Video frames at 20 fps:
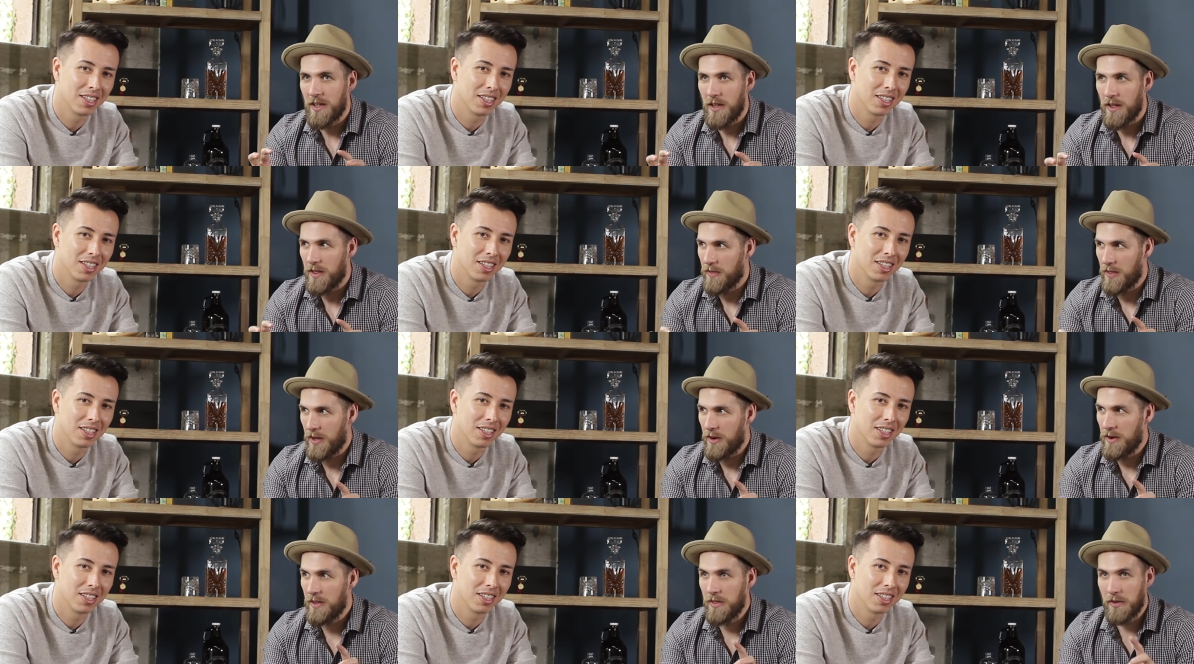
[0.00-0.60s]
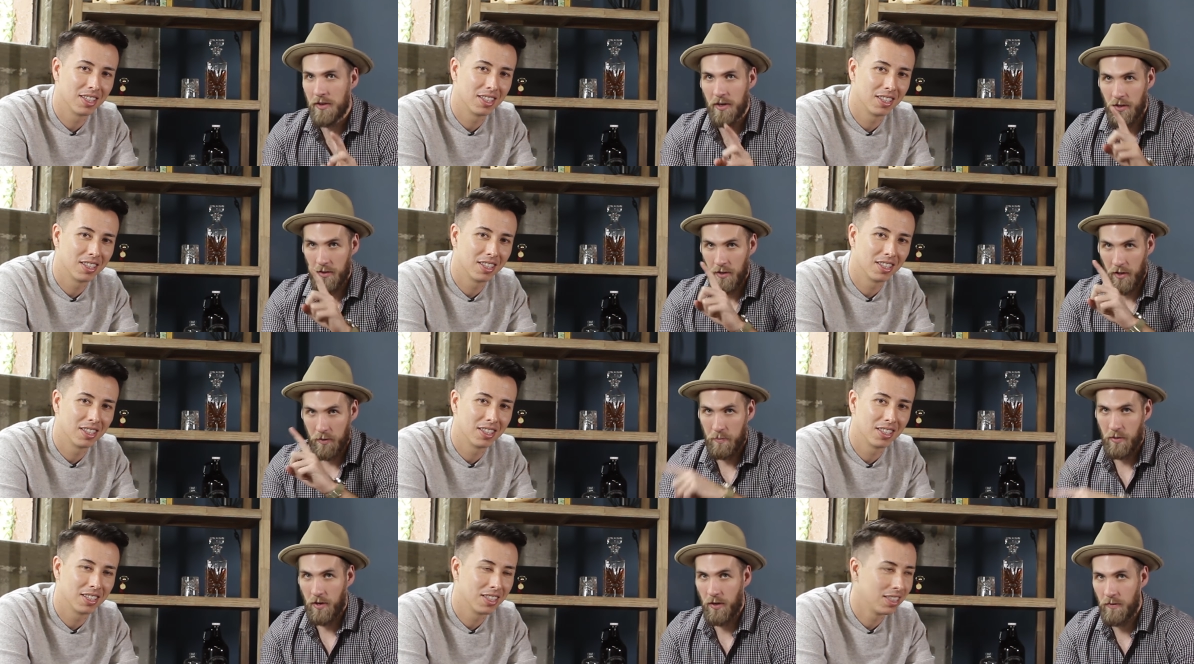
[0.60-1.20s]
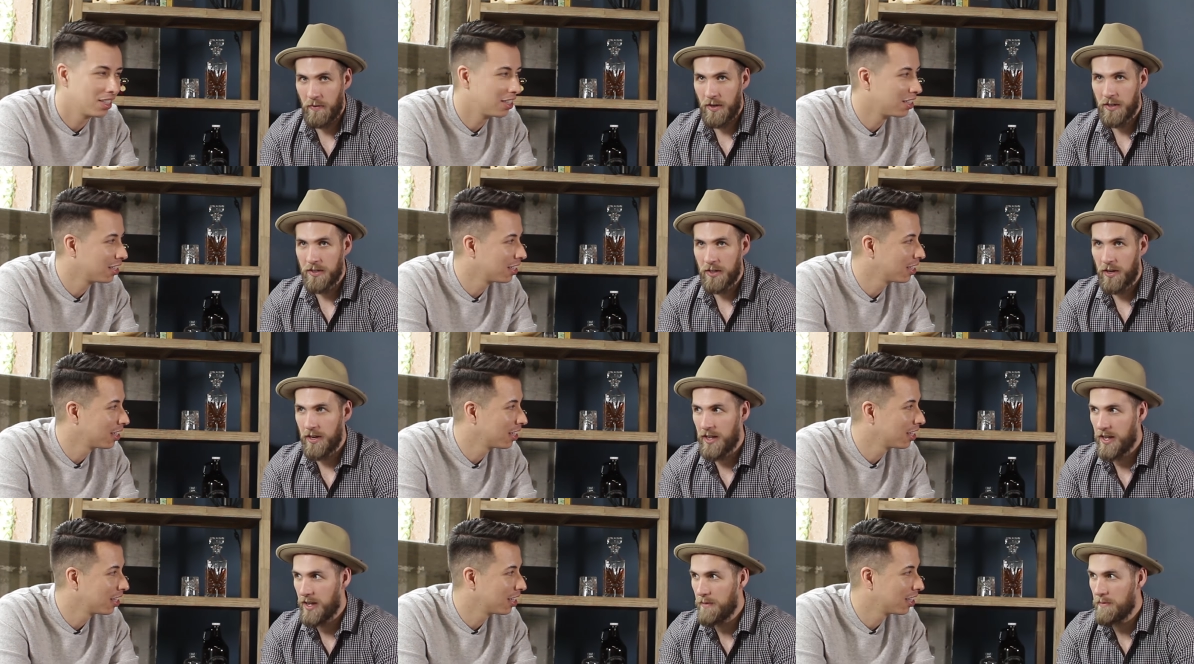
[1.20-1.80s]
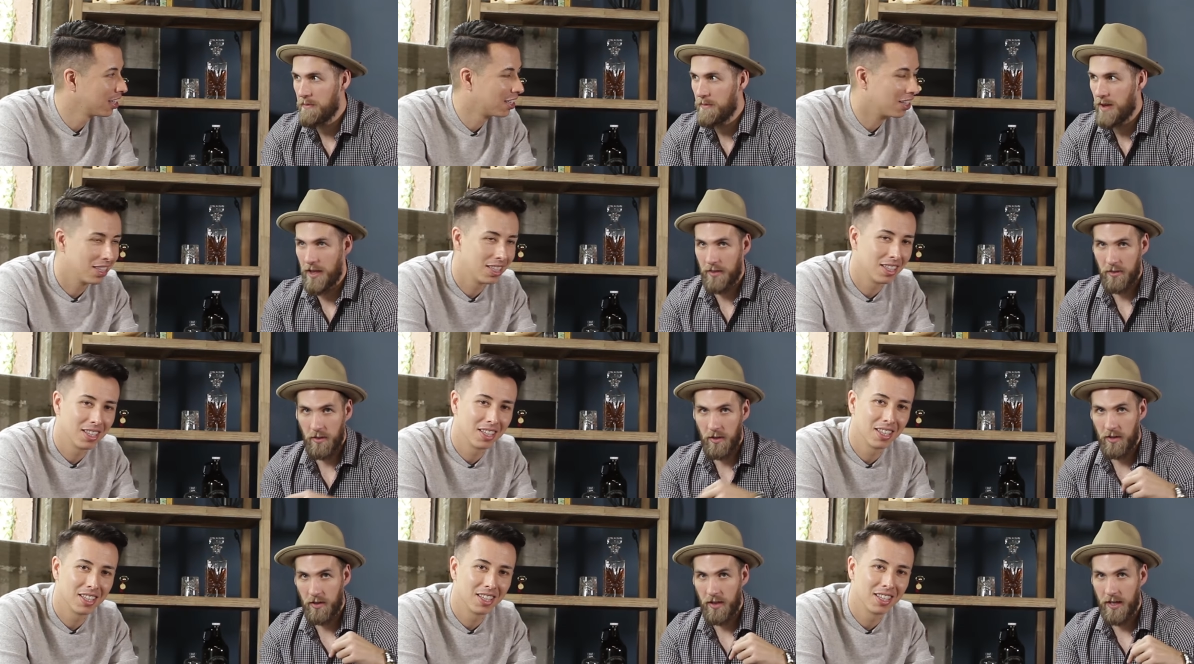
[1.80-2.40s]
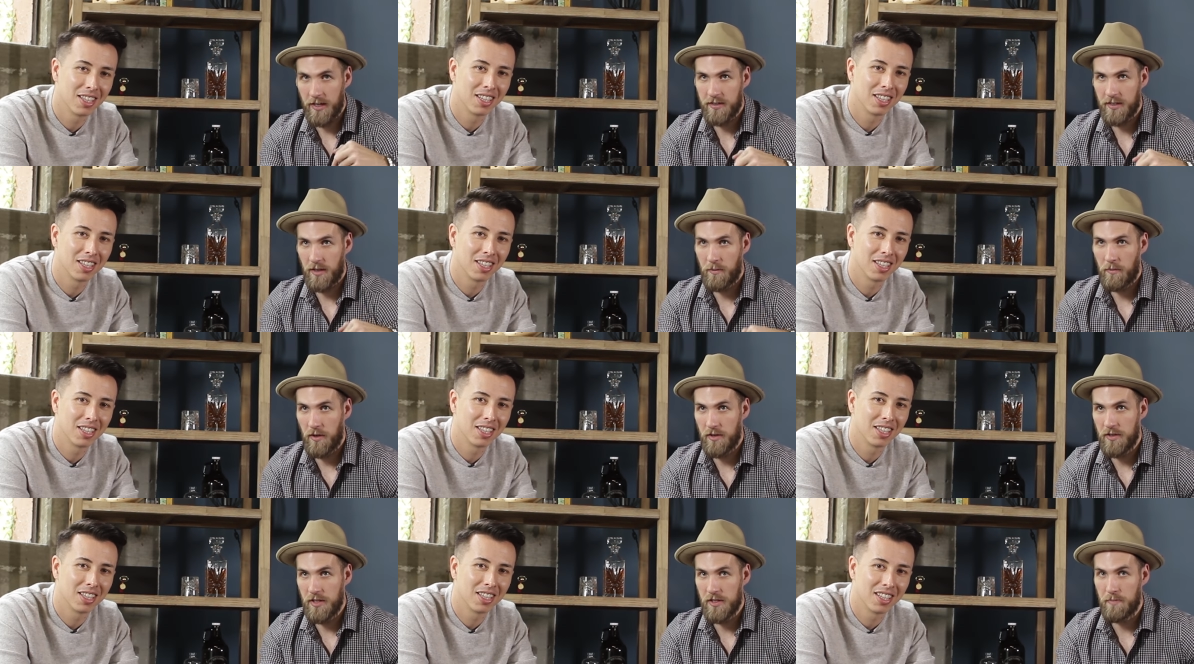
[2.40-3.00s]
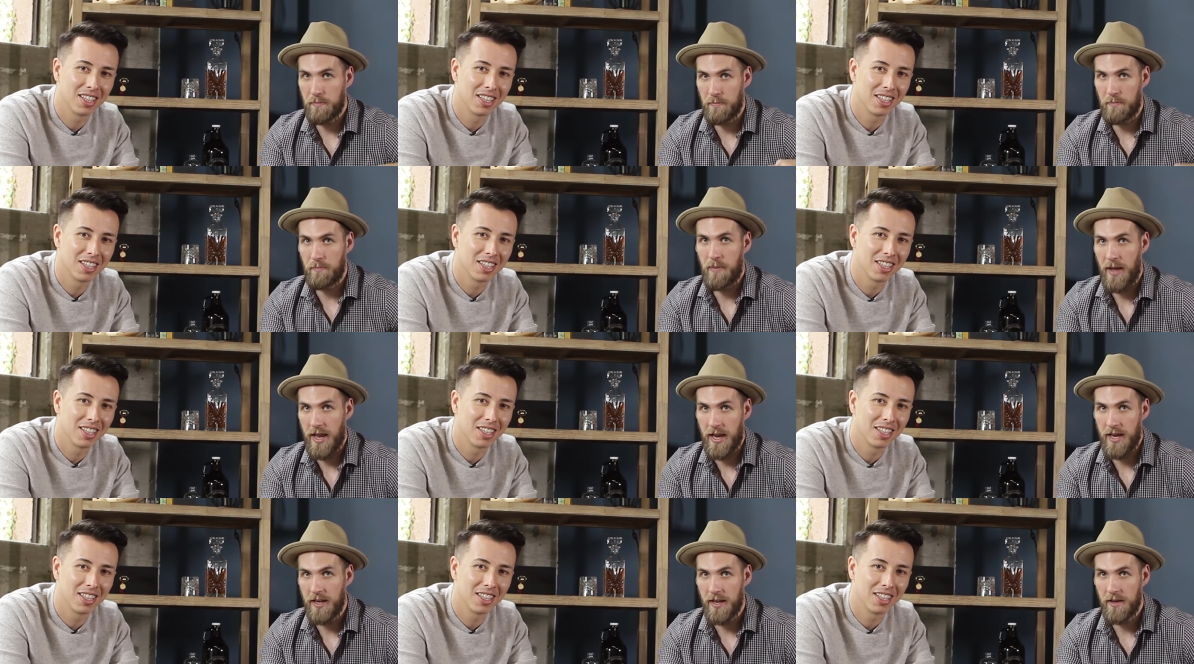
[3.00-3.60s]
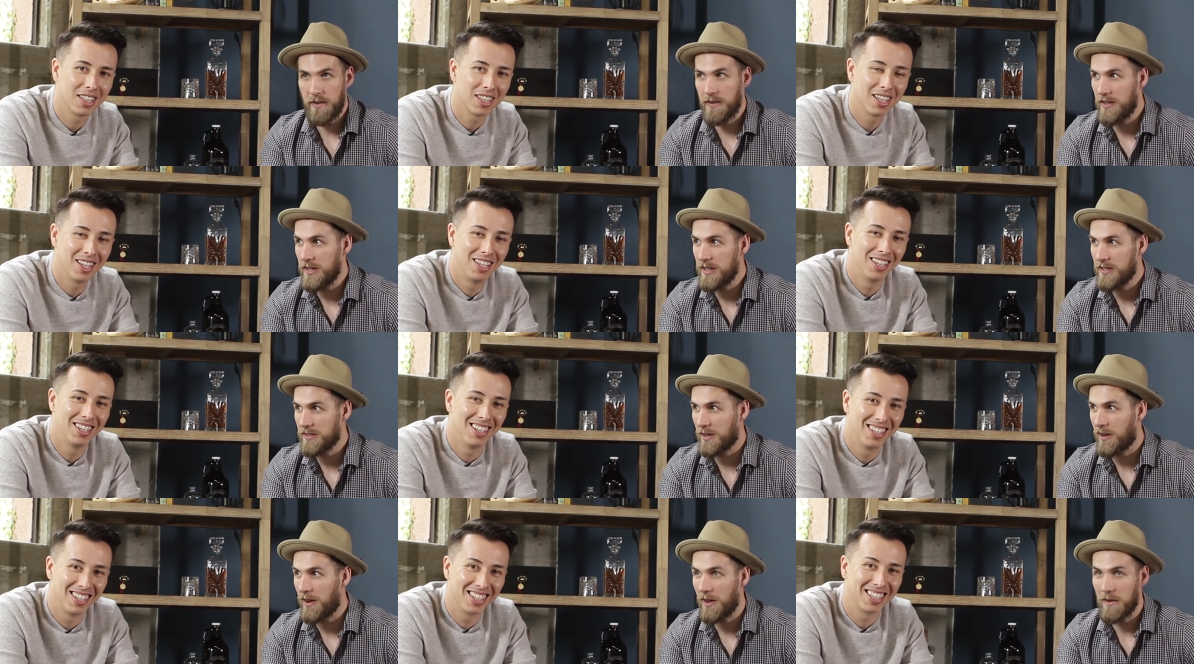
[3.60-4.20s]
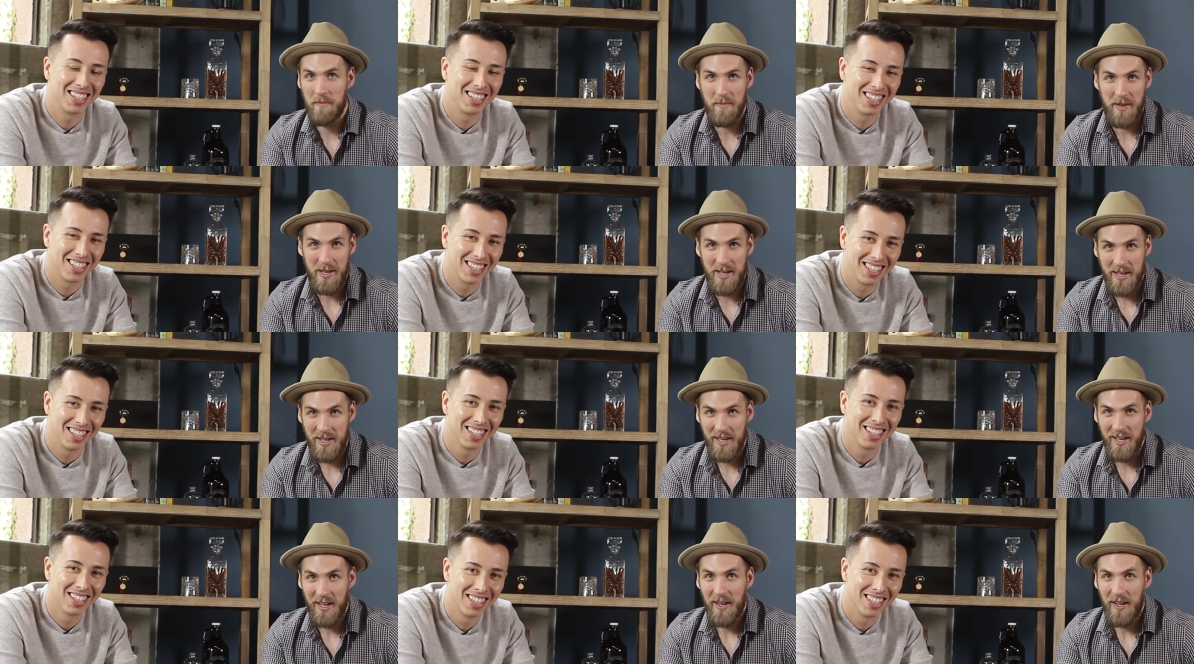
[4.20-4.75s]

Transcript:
Speaker 1: they're either going to look perfect on him and look like someone just painted these on me,